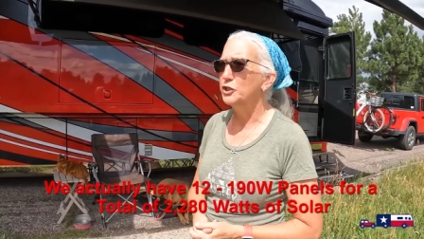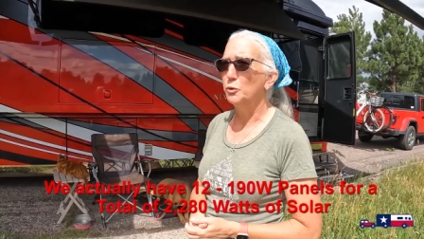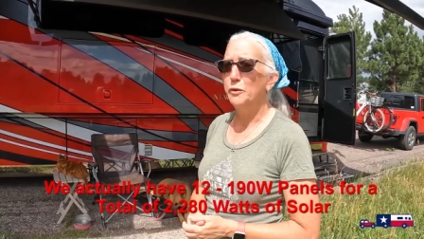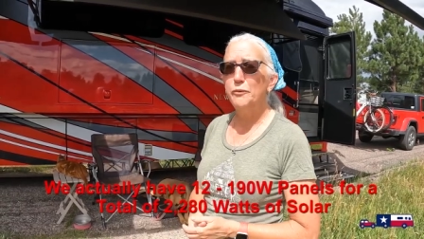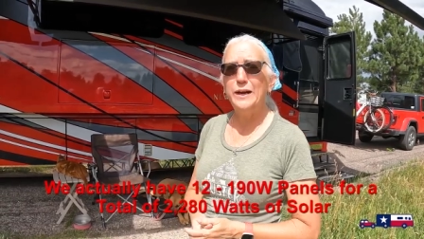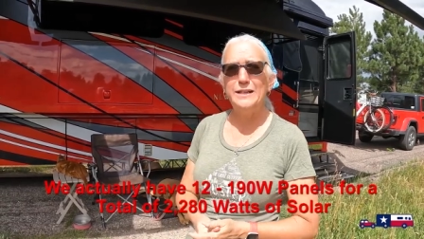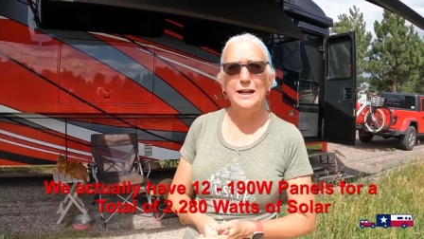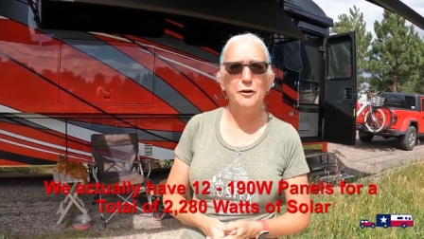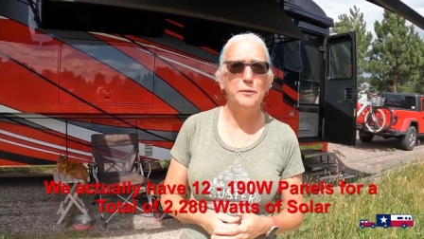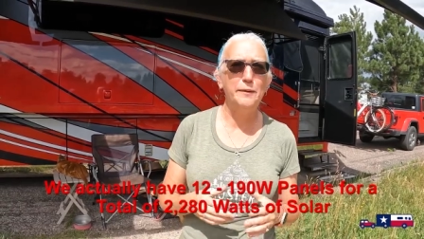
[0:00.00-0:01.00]
So we're right
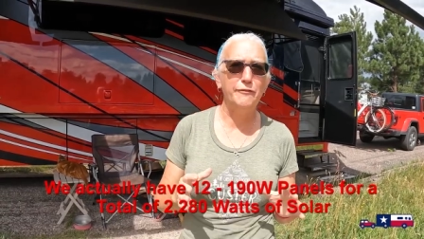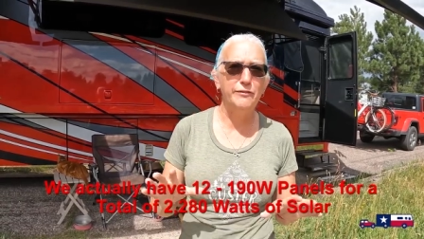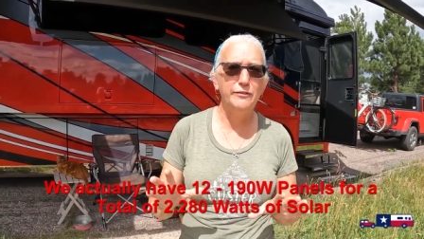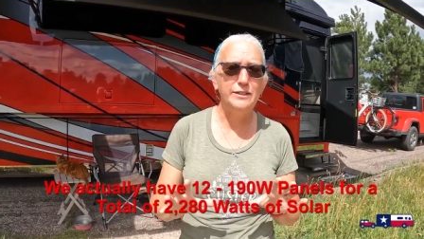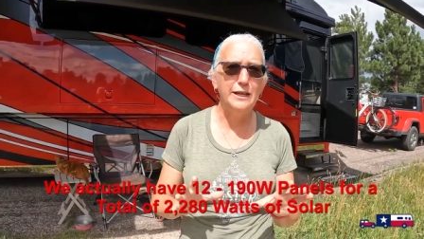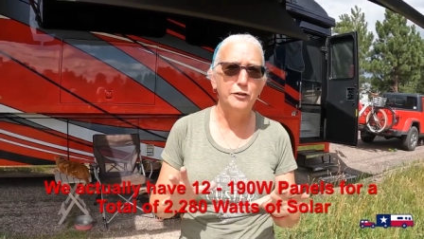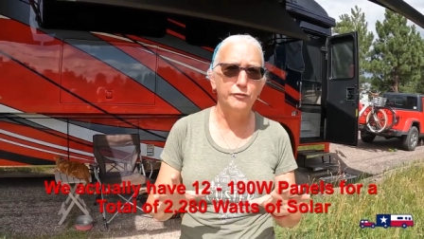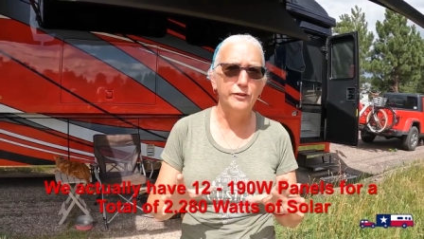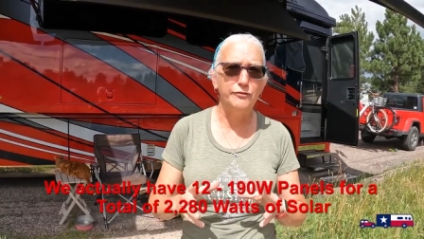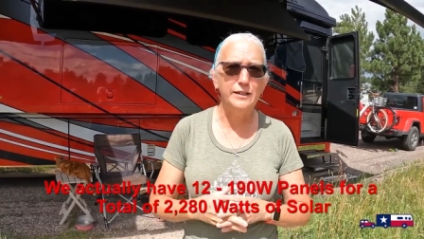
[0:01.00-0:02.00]
now at about 58 or
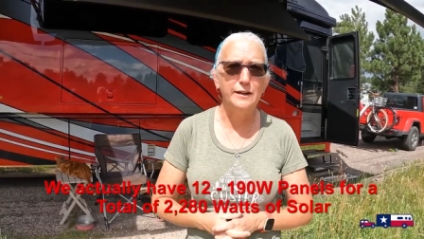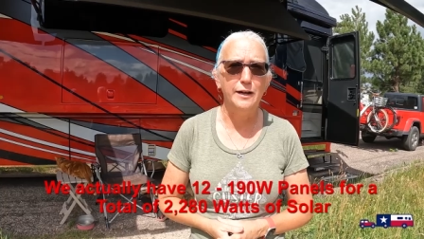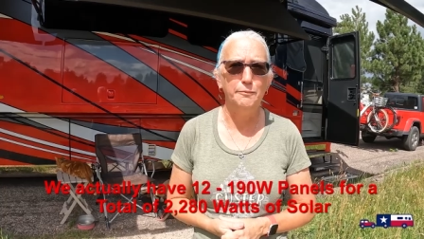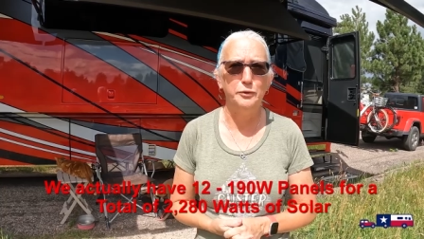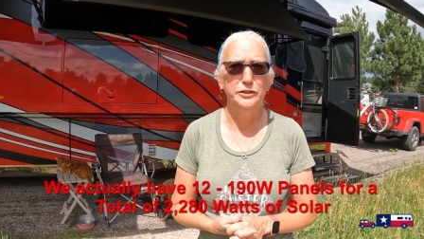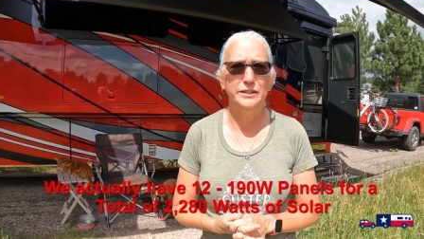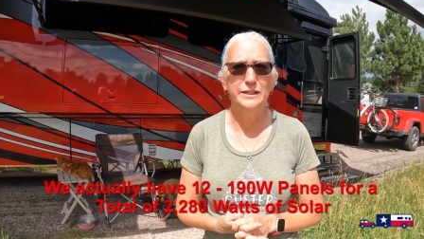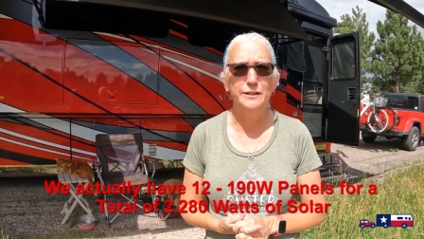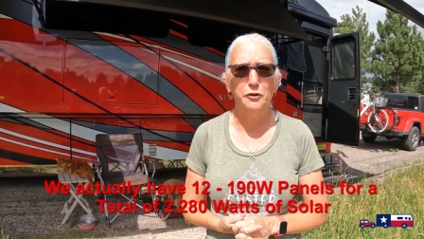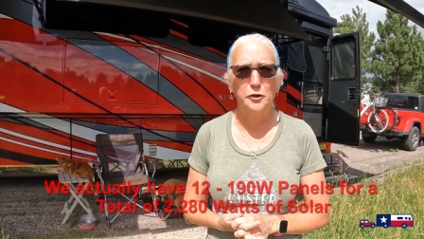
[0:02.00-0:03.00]

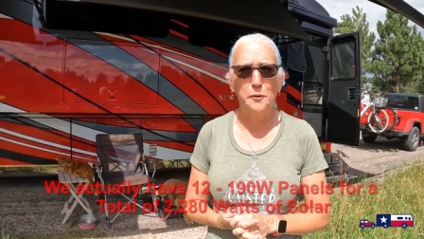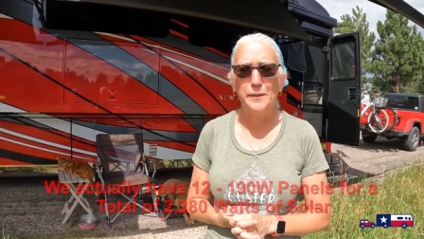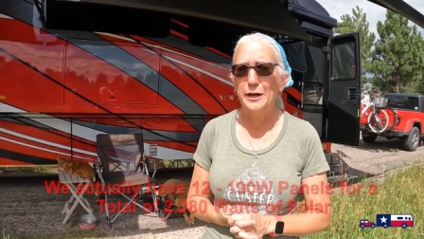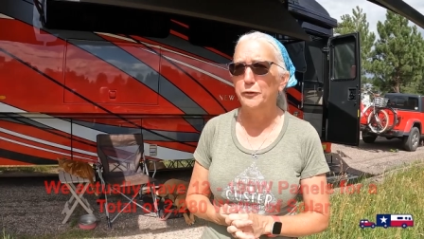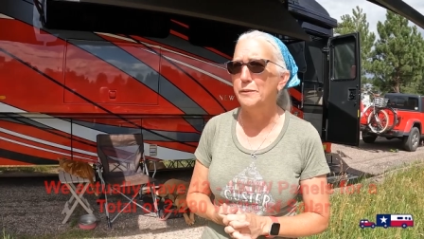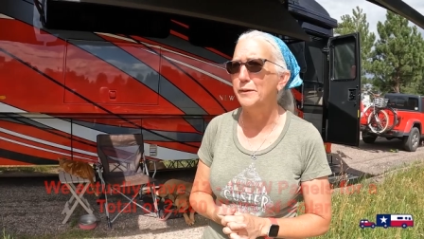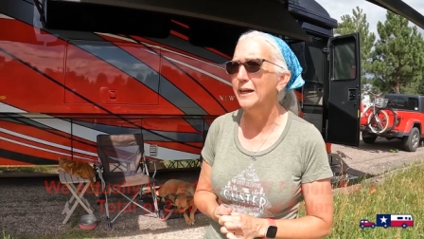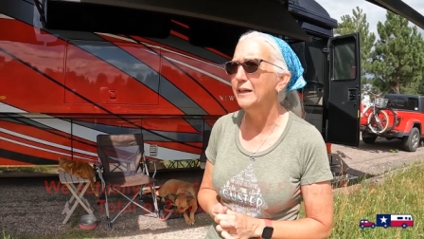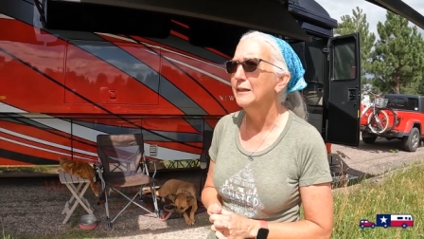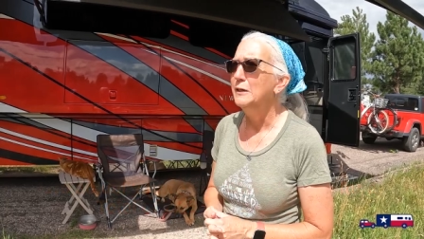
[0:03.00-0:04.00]
59% on our battery
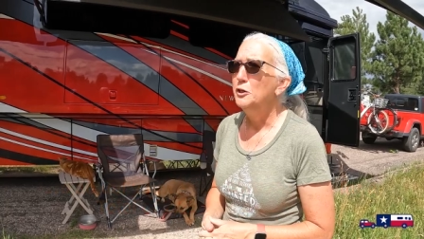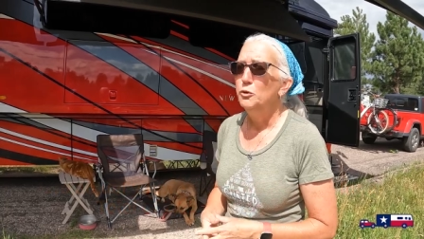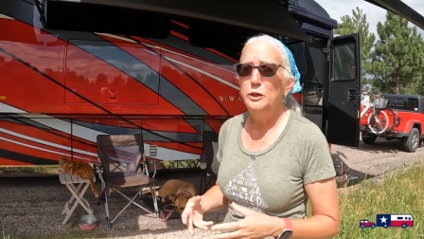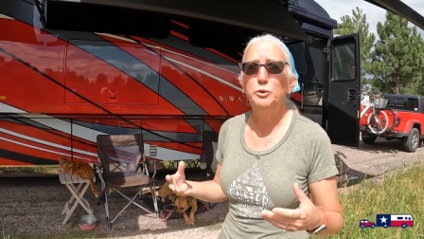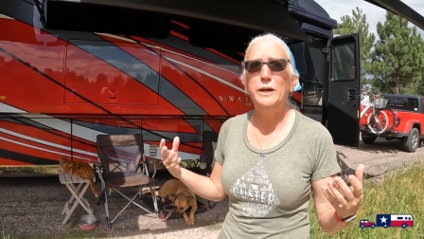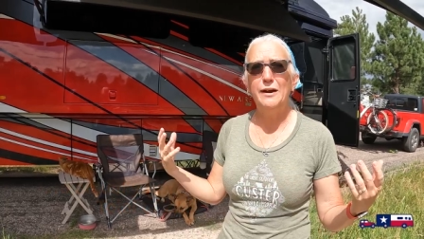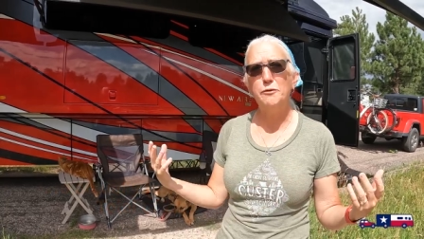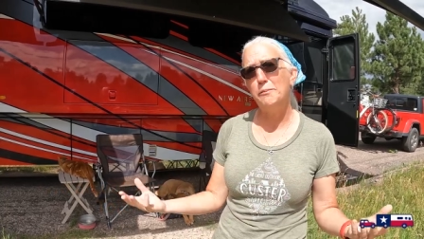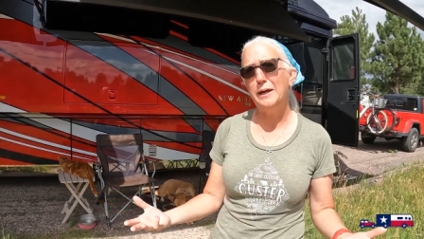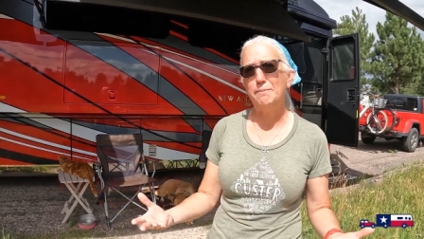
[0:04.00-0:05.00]
bank, which we have
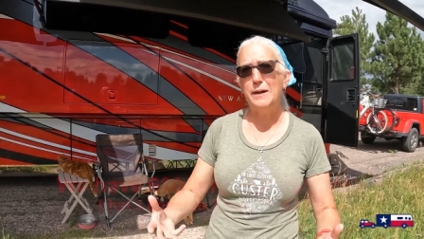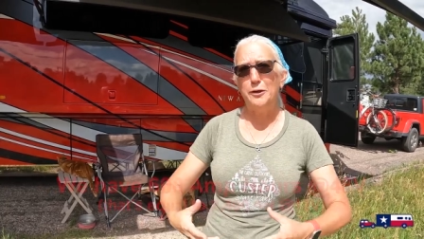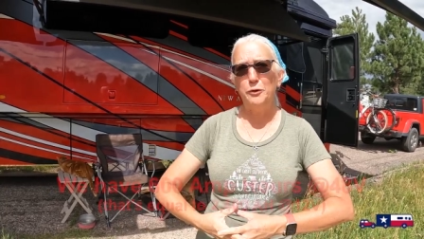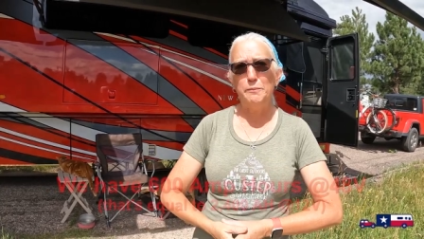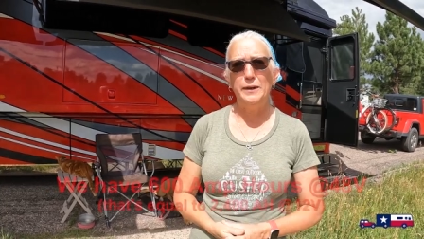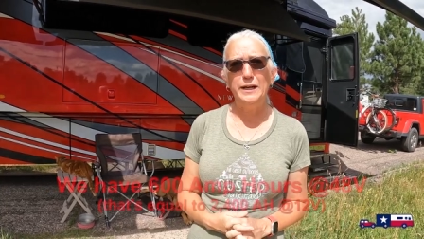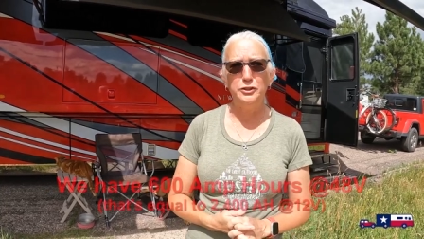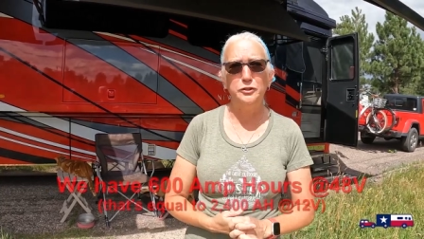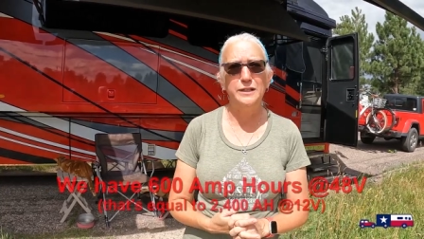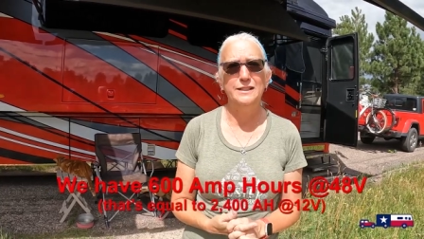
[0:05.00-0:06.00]
a big battery bank,
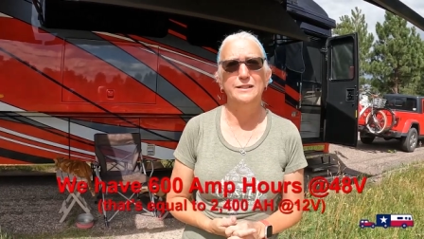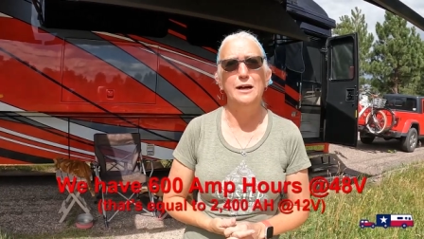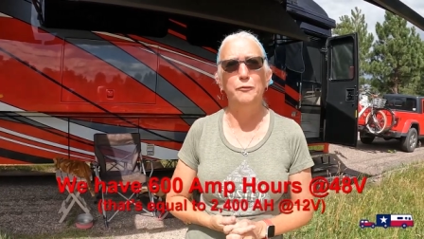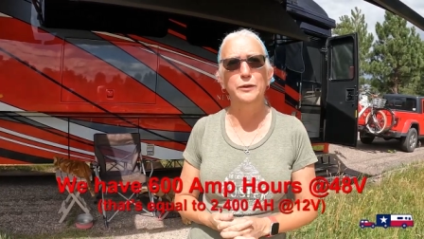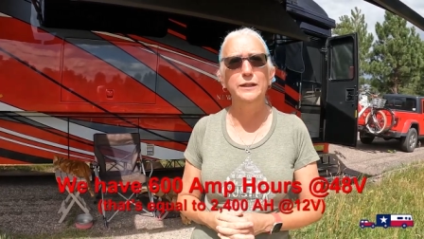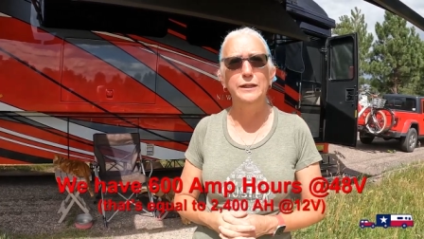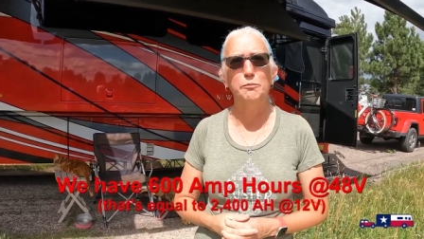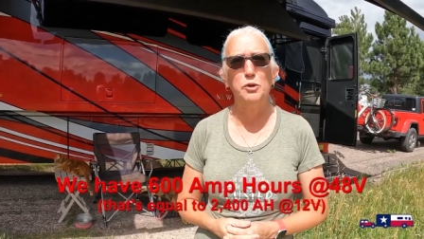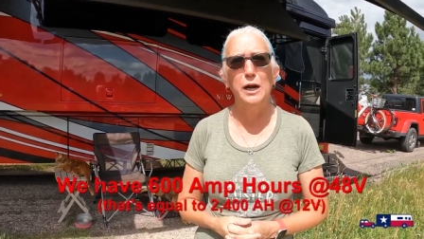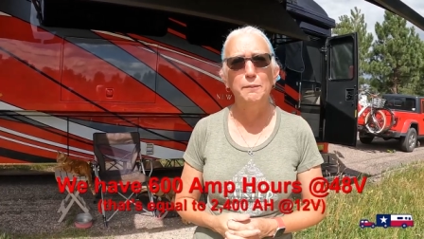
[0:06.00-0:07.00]
so that's not really a
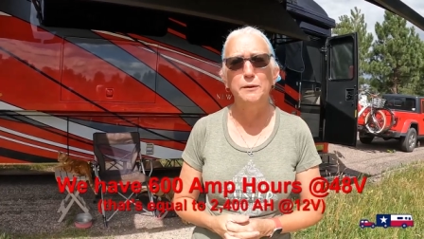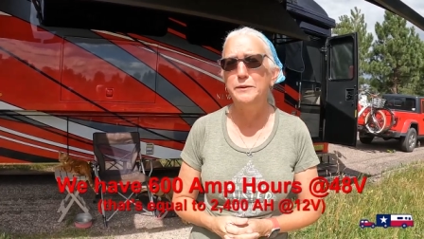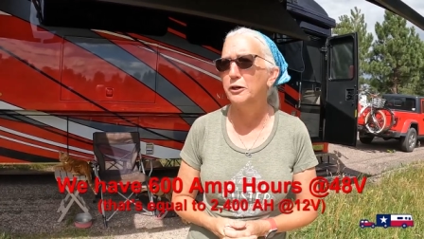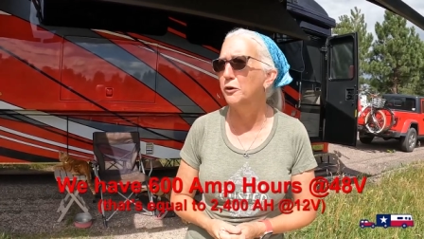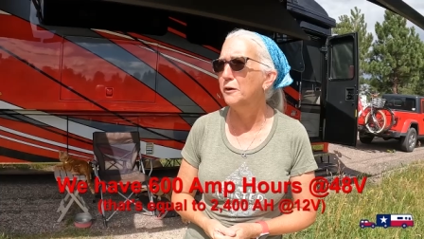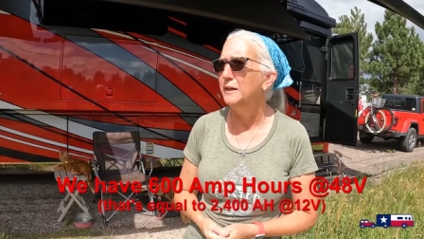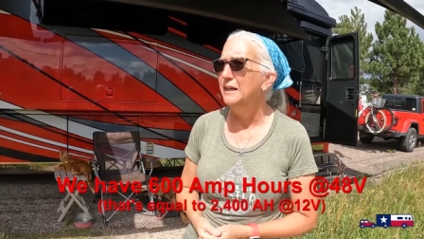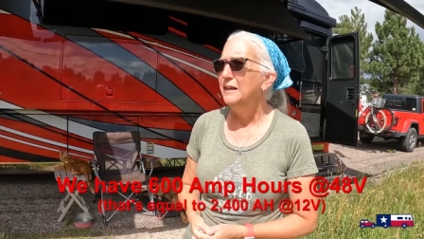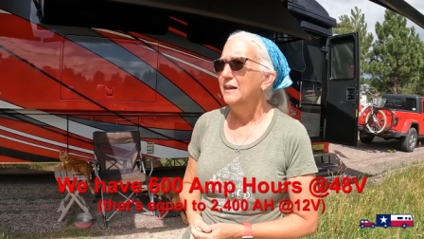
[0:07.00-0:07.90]
problem at all.